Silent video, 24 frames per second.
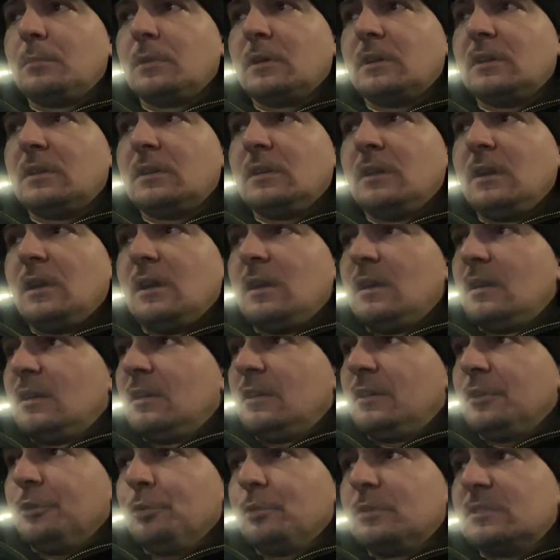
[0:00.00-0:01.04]
but
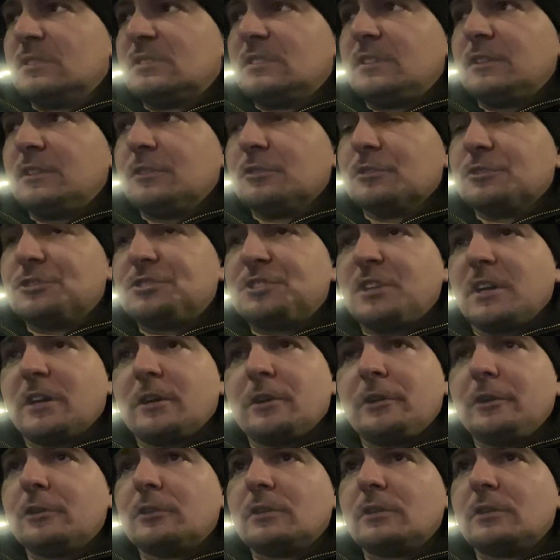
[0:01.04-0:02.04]
you can still share your